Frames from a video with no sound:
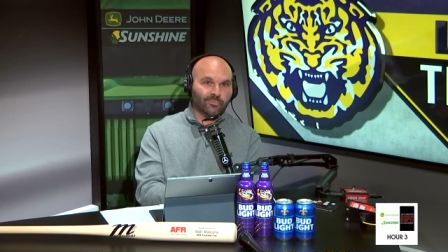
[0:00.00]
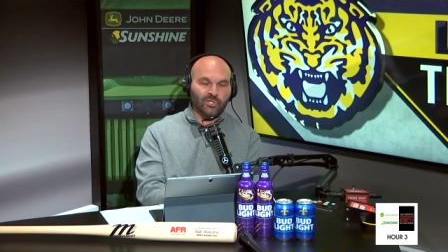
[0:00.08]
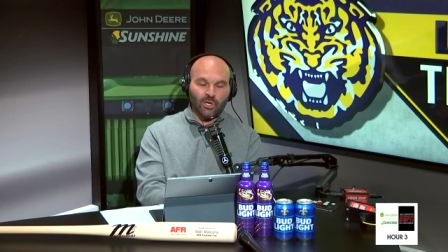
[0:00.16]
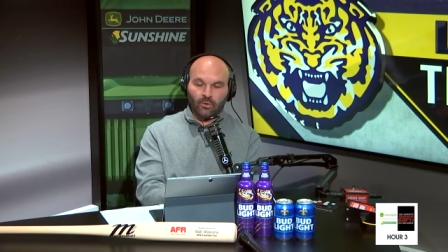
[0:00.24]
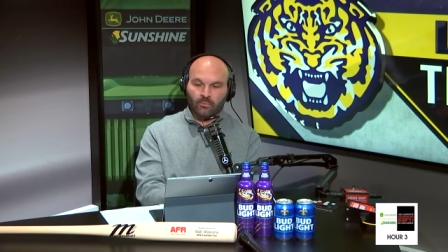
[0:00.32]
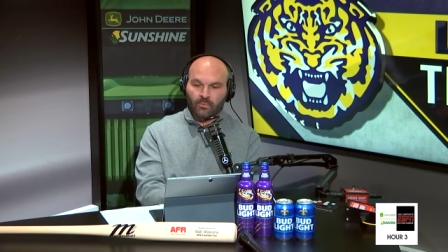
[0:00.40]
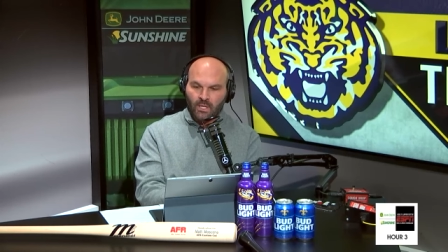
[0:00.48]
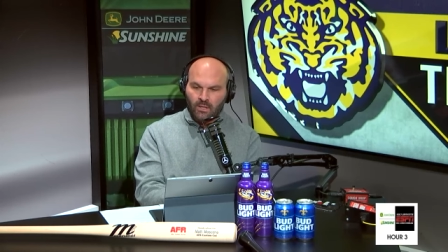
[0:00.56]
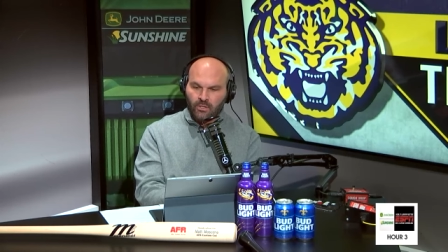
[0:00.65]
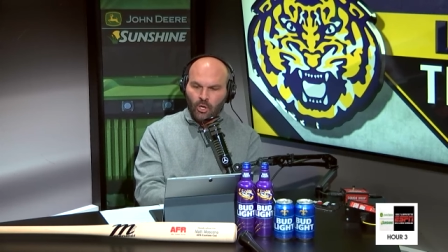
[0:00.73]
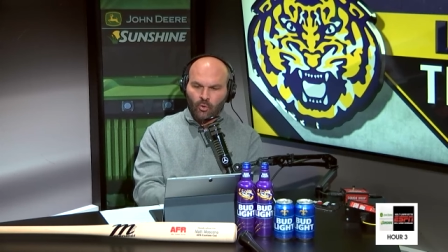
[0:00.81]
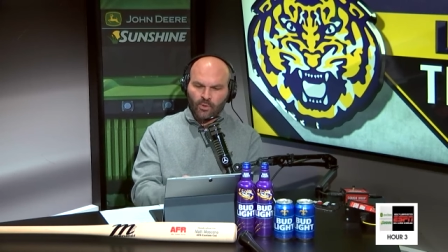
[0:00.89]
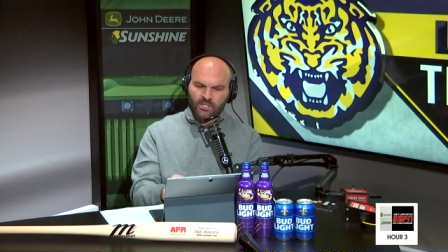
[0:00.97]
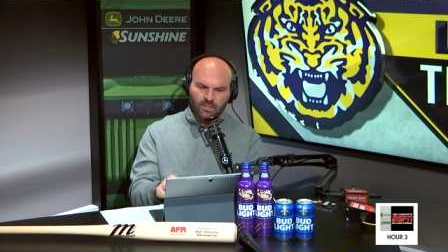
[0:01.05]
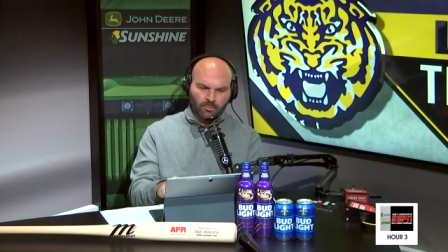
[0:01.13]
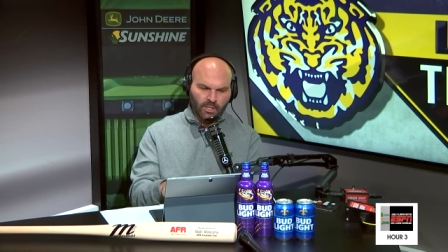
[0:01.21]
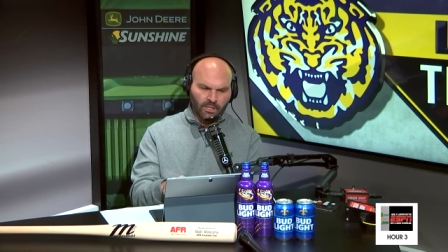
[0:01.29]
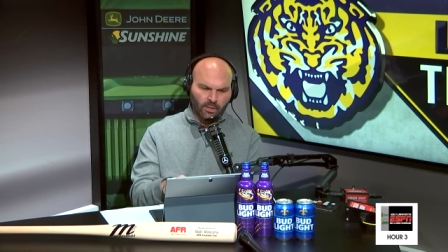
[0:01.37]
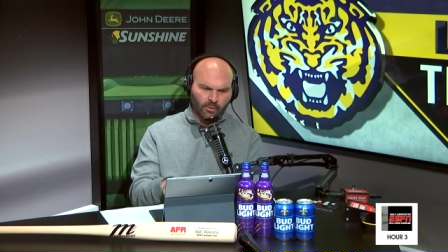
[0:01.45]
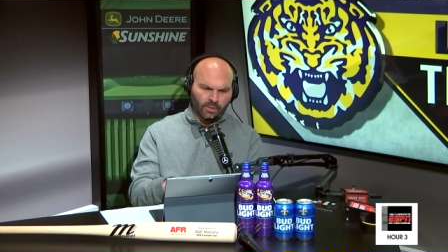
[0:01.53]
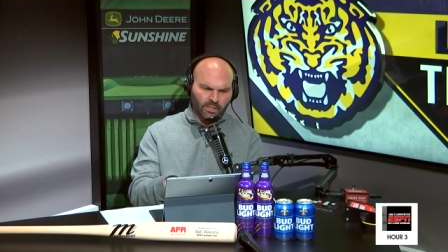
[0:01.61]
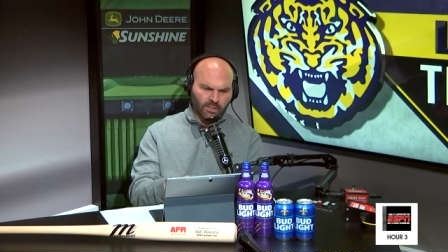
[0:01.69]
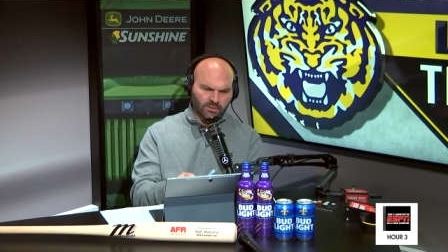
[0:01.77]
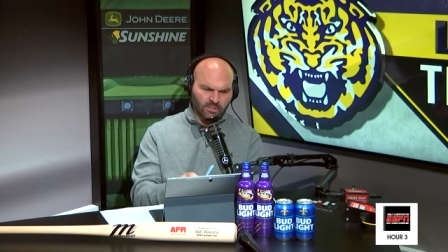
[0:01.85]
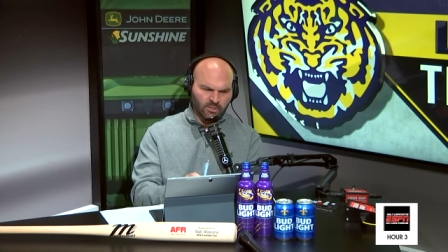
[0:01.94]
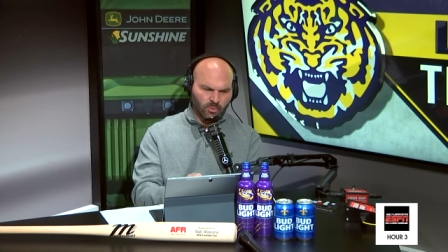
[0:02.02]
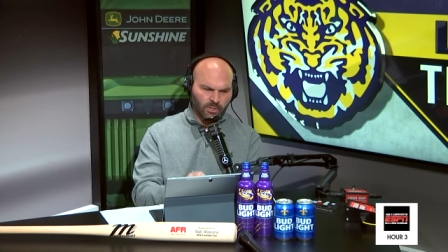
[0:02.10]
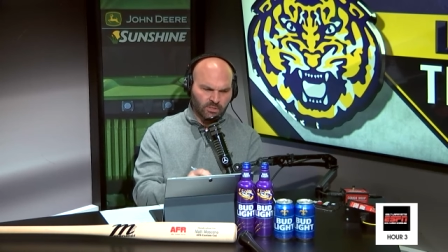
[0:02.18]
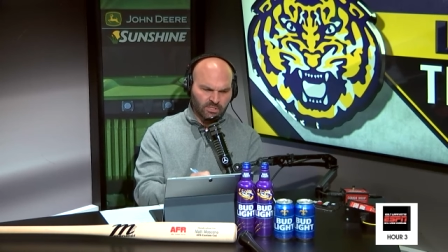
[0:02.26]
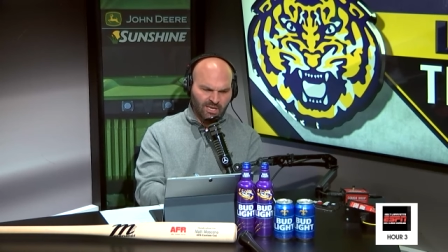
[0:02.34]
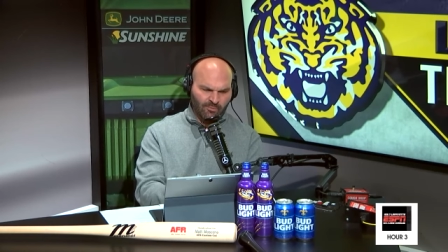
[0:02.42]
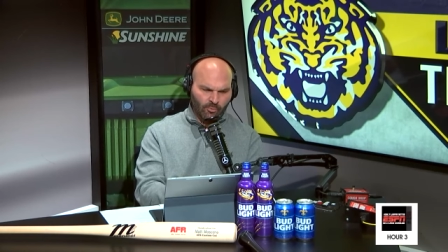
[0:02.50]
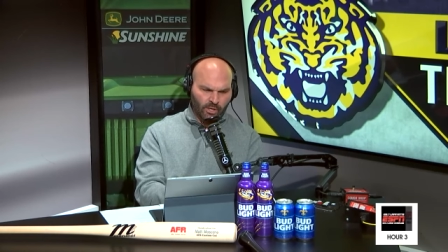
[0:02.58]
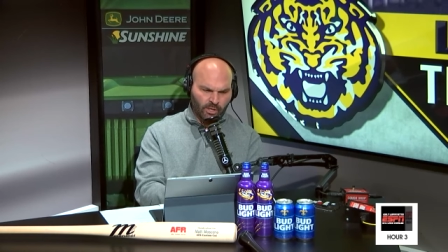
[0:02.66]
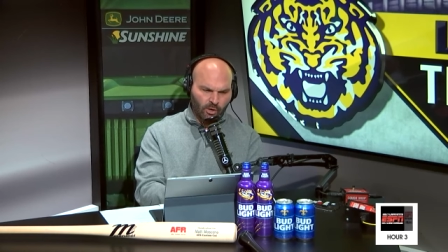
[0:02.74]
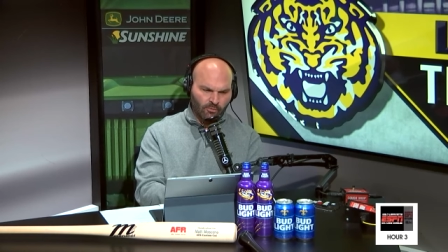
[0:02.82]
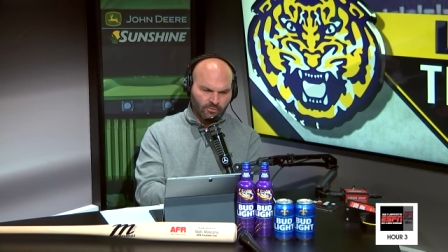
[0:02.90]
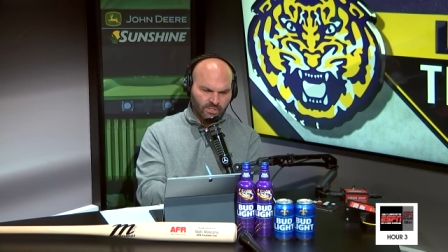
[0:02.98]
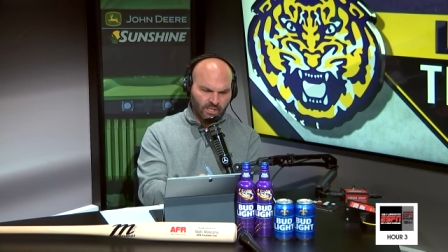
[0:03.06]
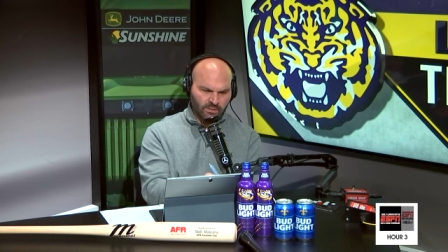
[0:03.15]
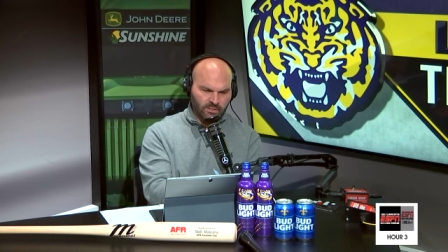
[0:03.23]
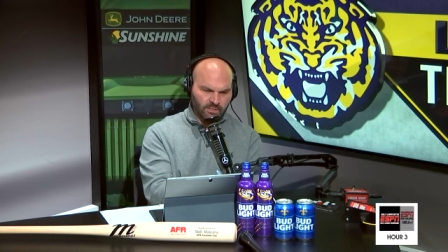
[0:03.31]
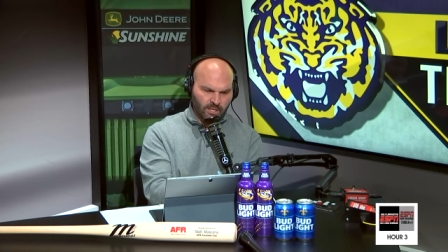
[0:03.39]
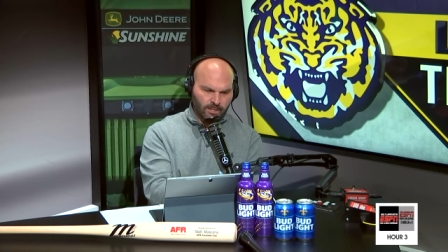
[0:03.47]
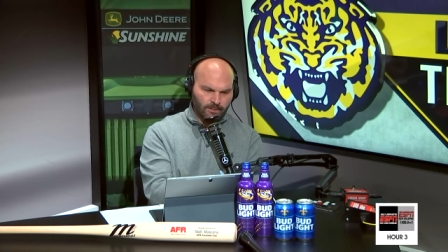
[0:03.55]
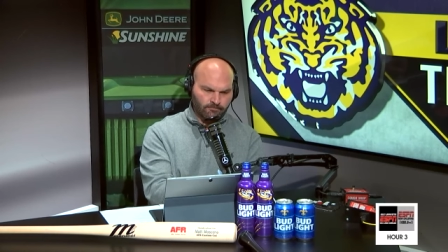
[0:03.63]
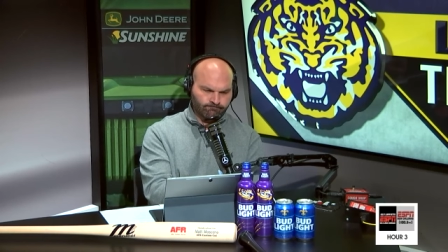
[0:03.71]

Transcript: So no reason to play Logan Diggs this week. Just have him ready to go for Texas A&M.